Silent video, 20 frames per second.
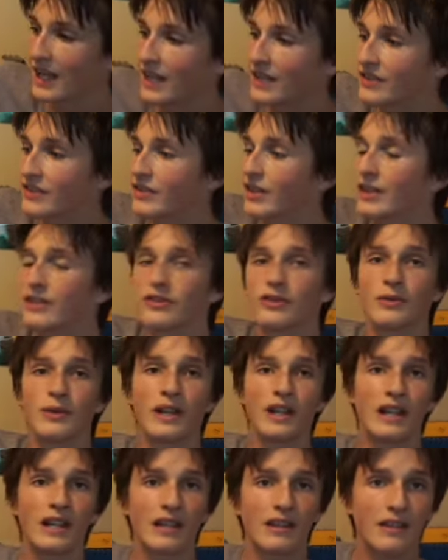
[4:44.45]
It's not doing
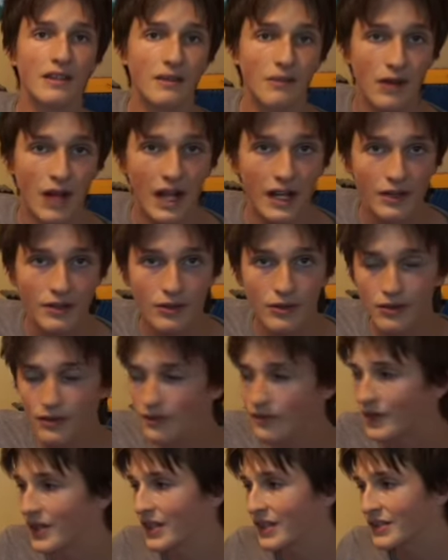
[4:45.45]
anything radical,